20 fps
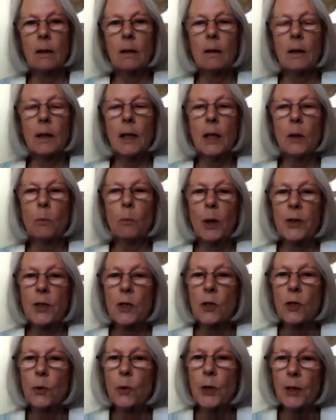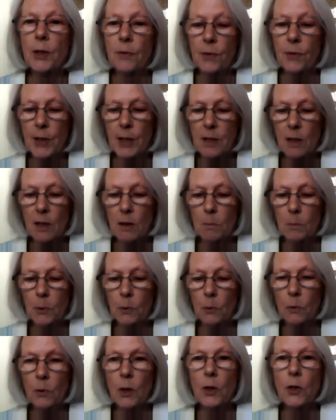In one story, for
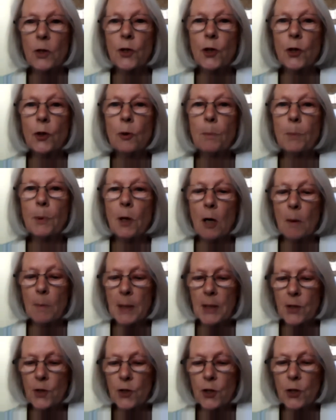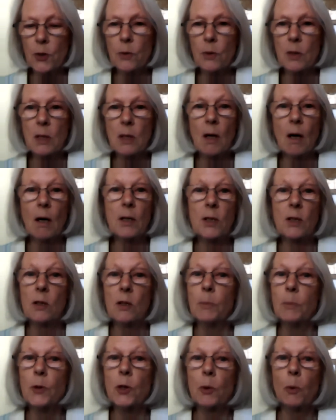example, two Brahmin students asked the
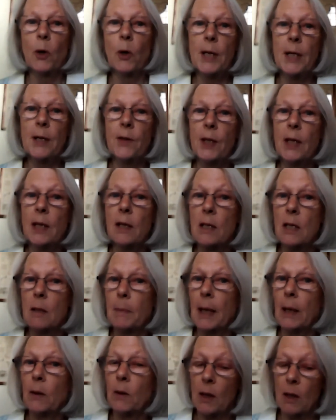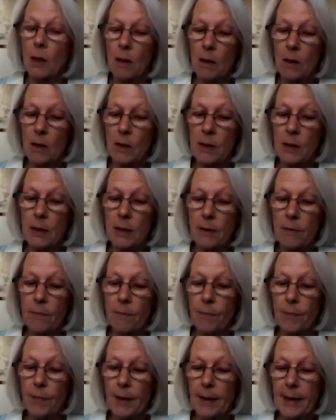Buddha what he thinks about caste.
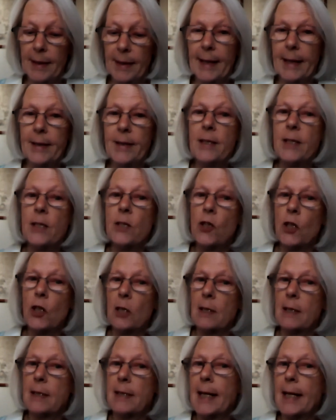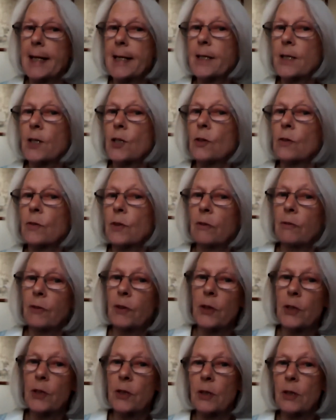And this is just a taster of the
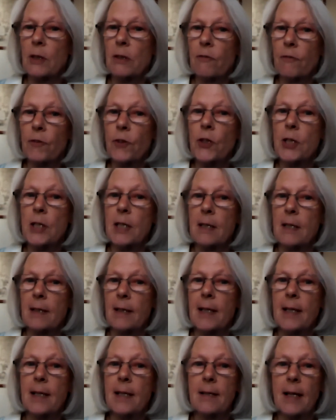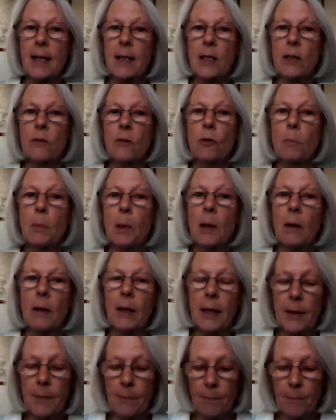verses that he says in reply.